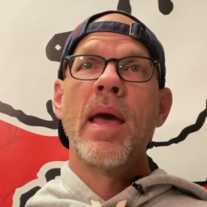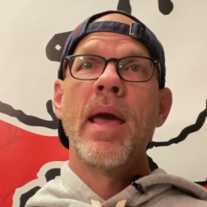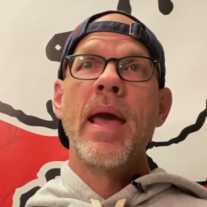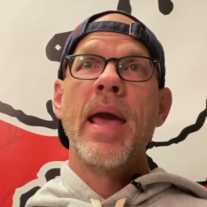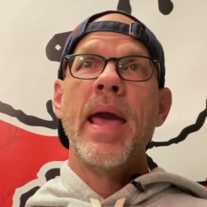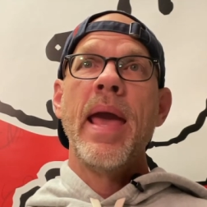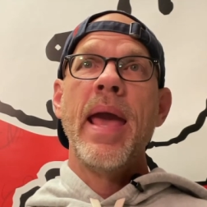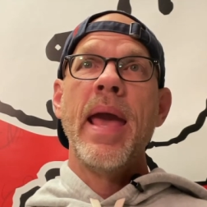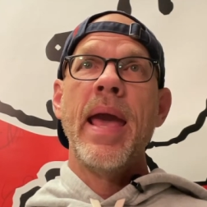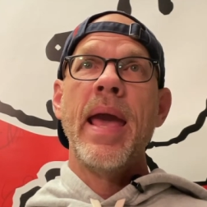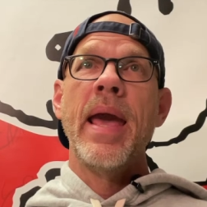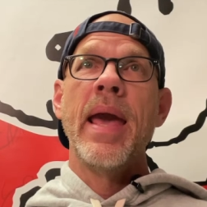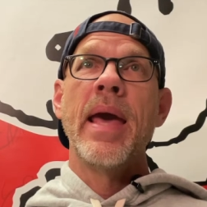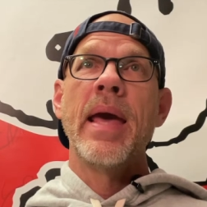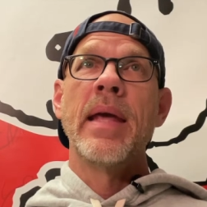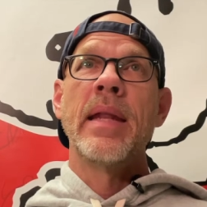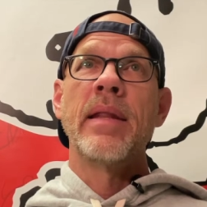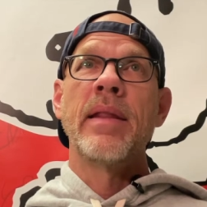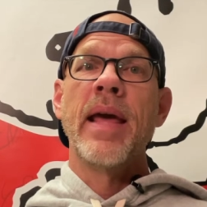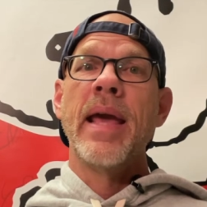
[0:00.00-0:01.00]

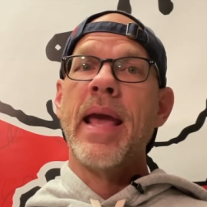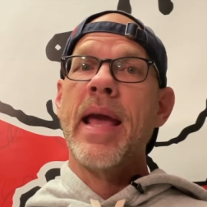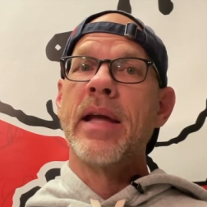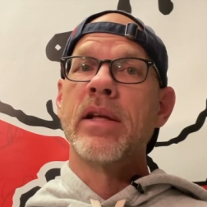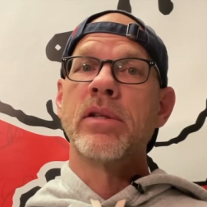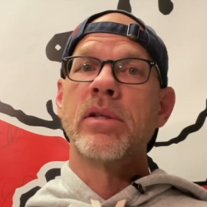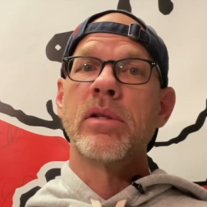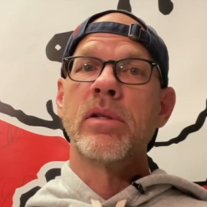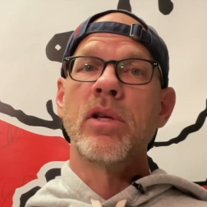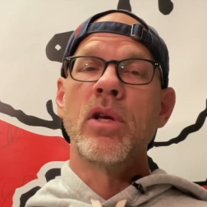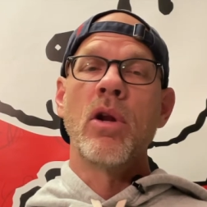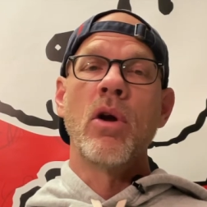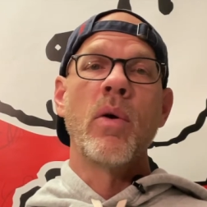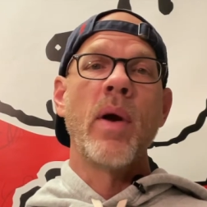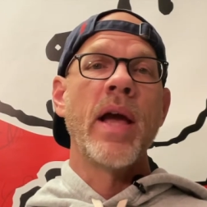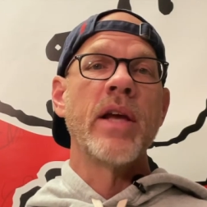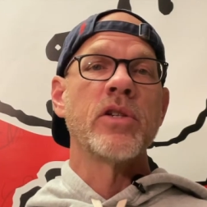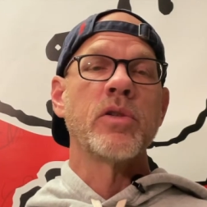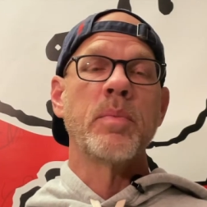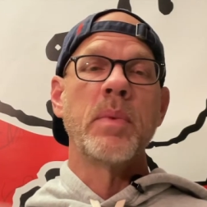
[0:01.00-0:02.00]
and they you know
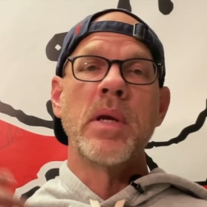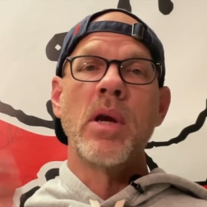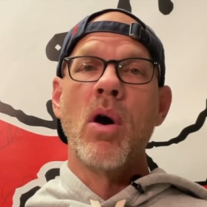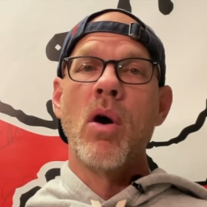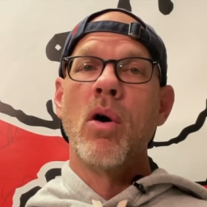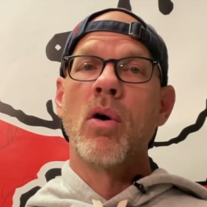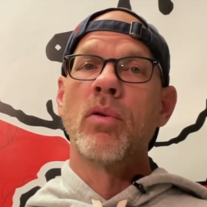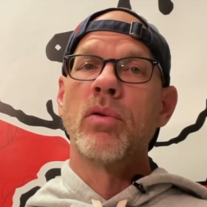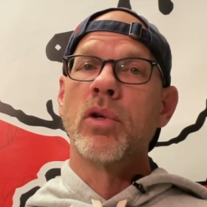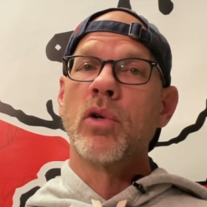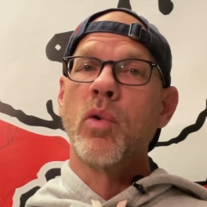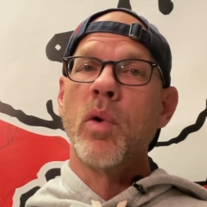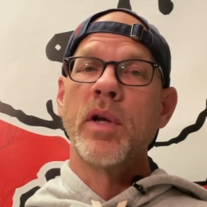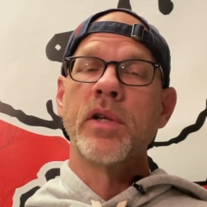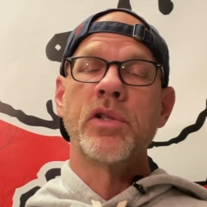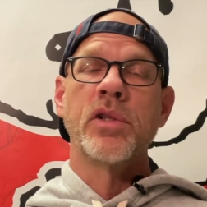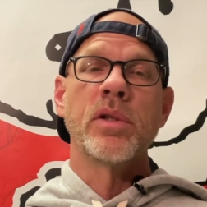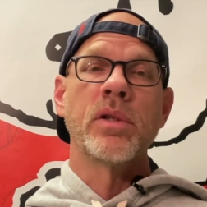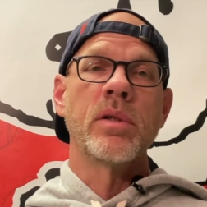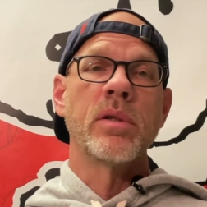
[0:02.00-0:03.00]
asked me all the
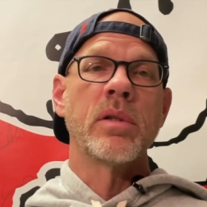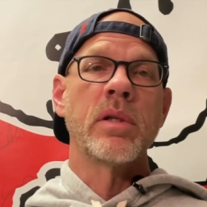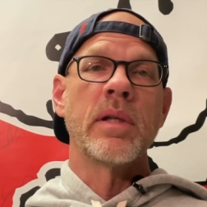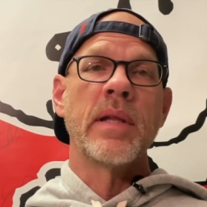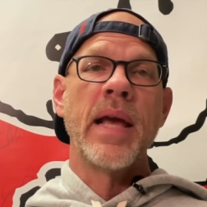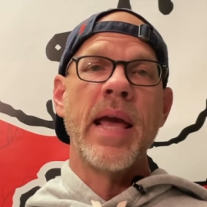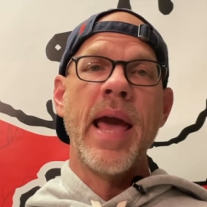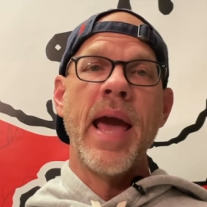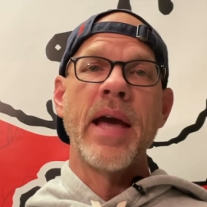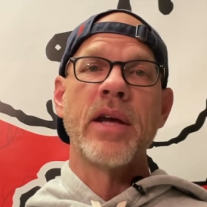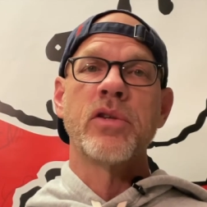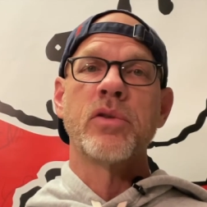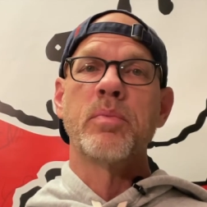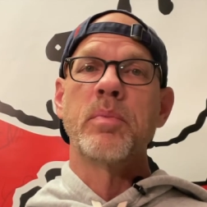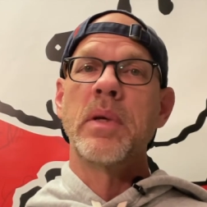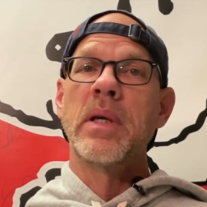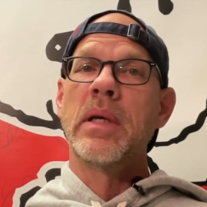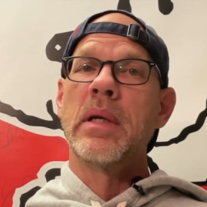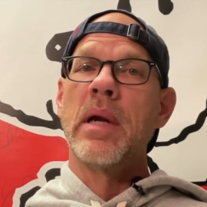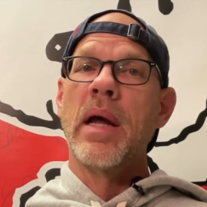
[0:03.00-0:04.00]
questions that they asked
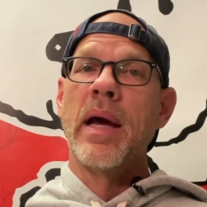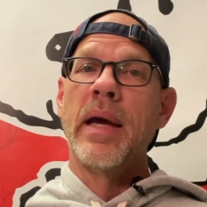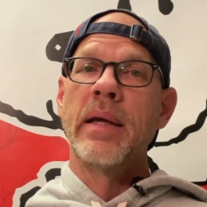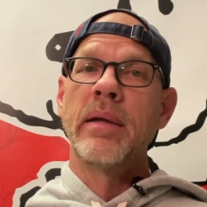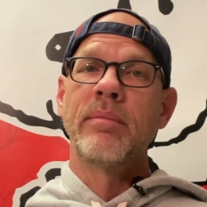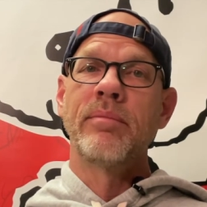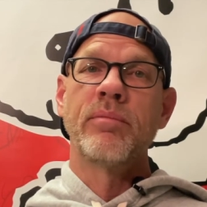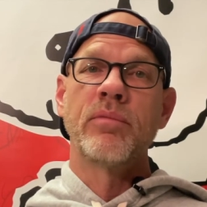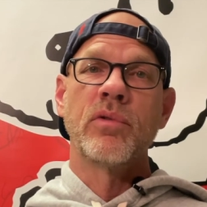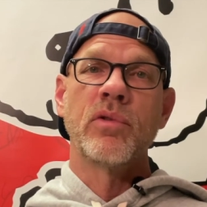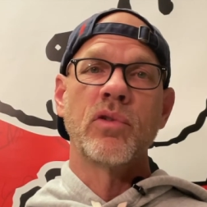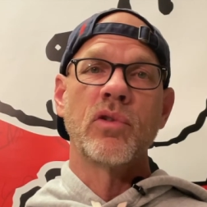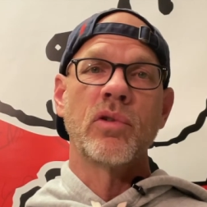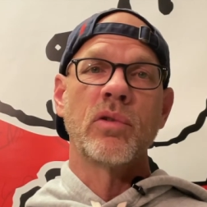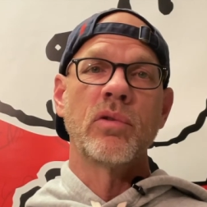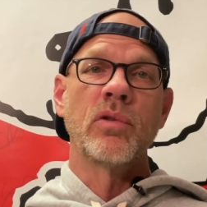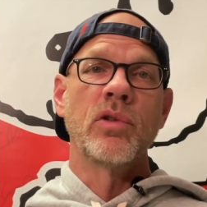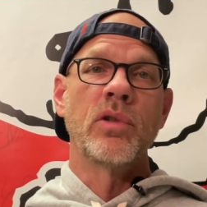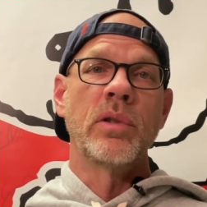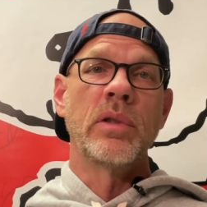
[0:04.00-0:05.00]
me and I
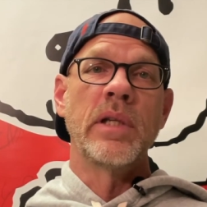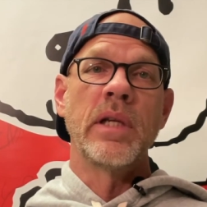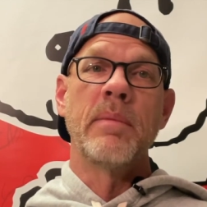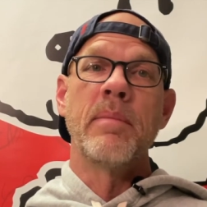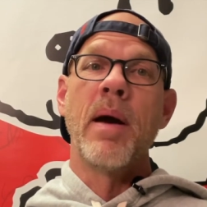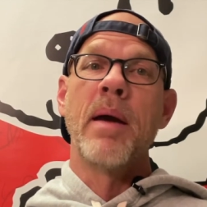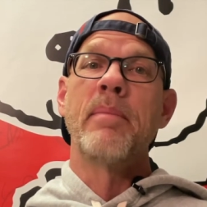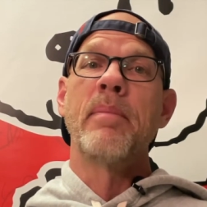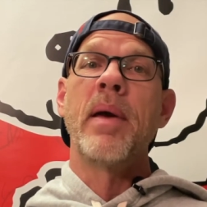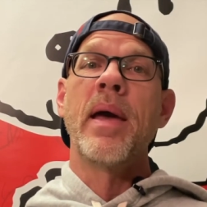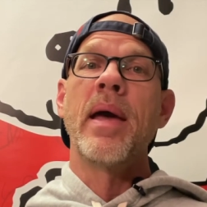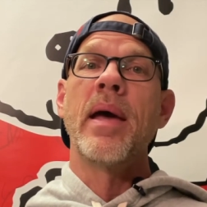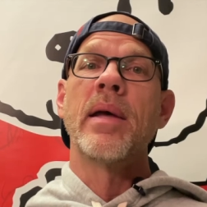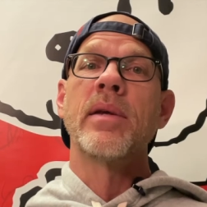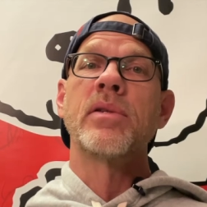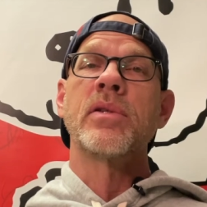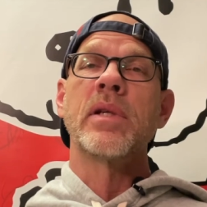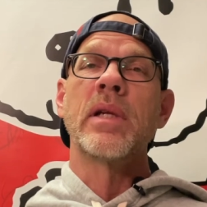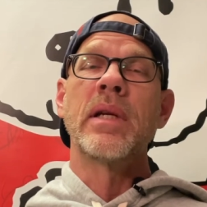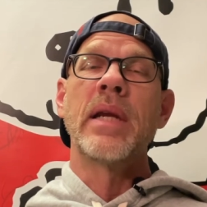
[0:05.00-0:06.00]
did my
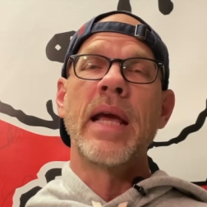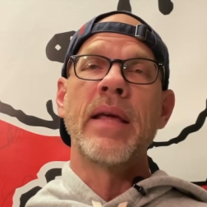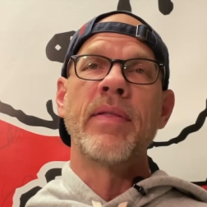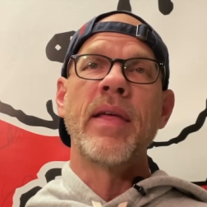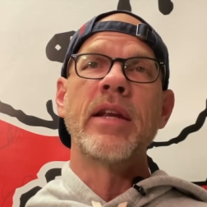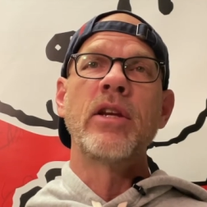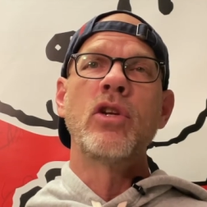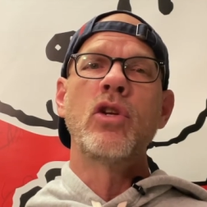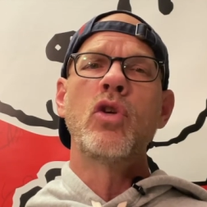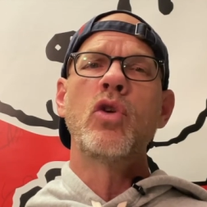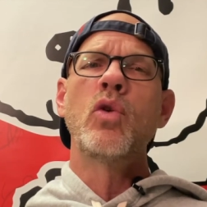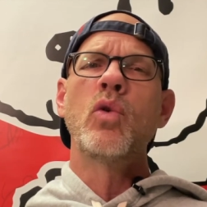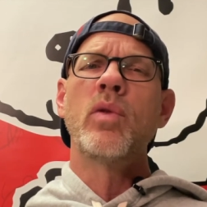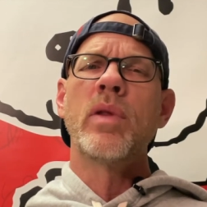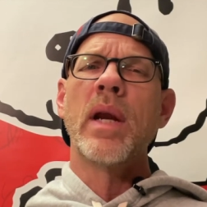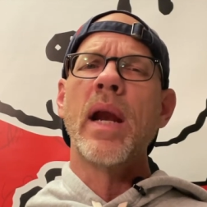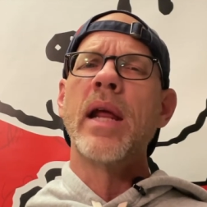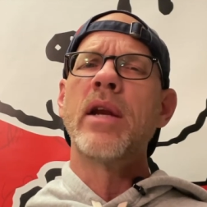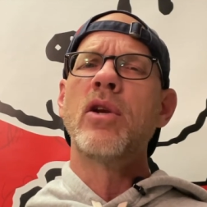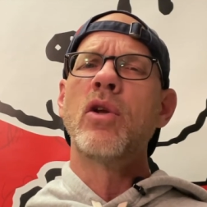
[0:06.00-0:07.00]
best and and they knew
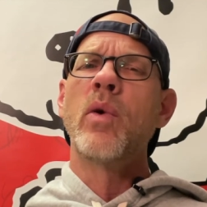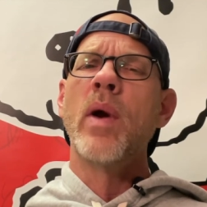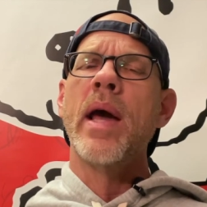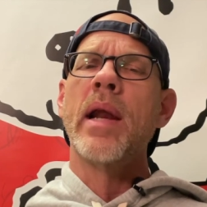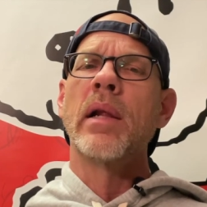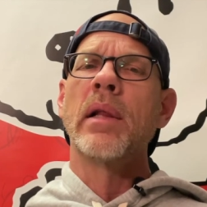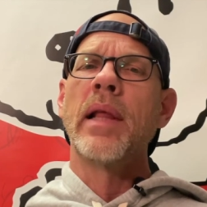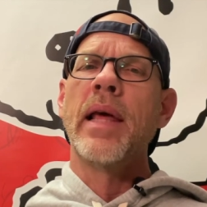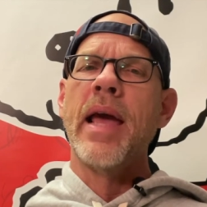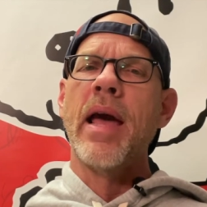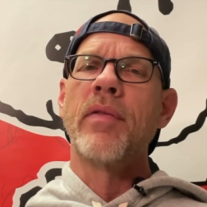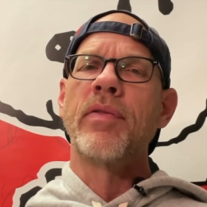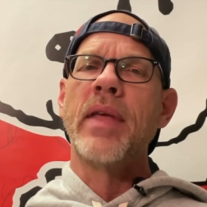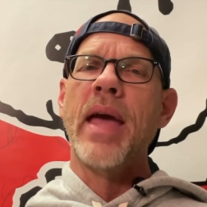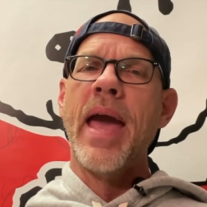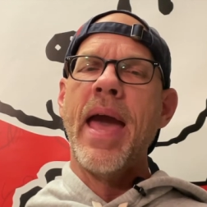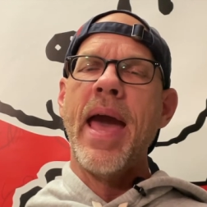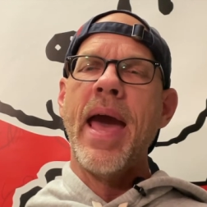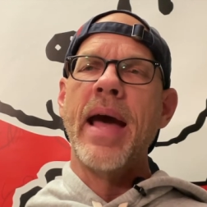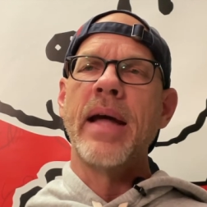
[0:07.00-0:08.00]
that I knew how to lay out
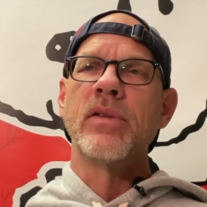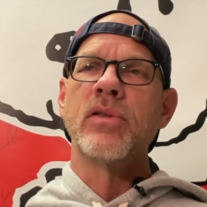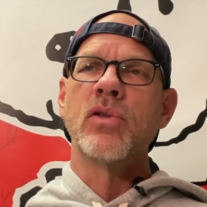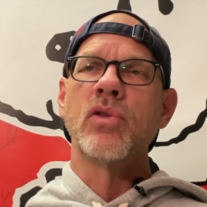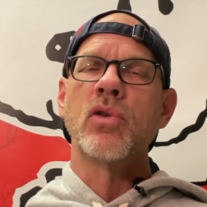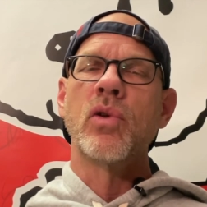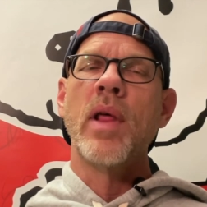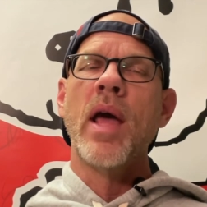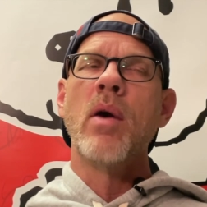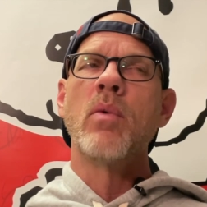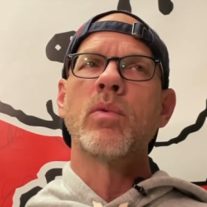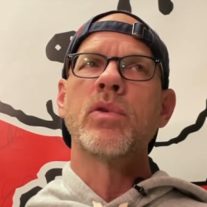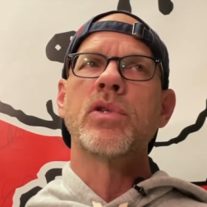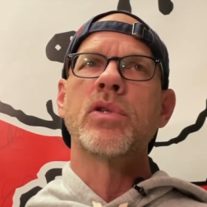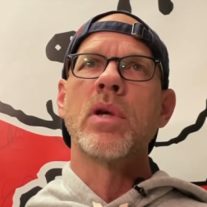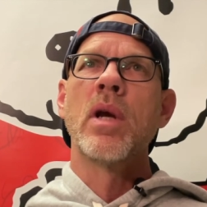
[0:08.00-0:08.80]
the ads and so that was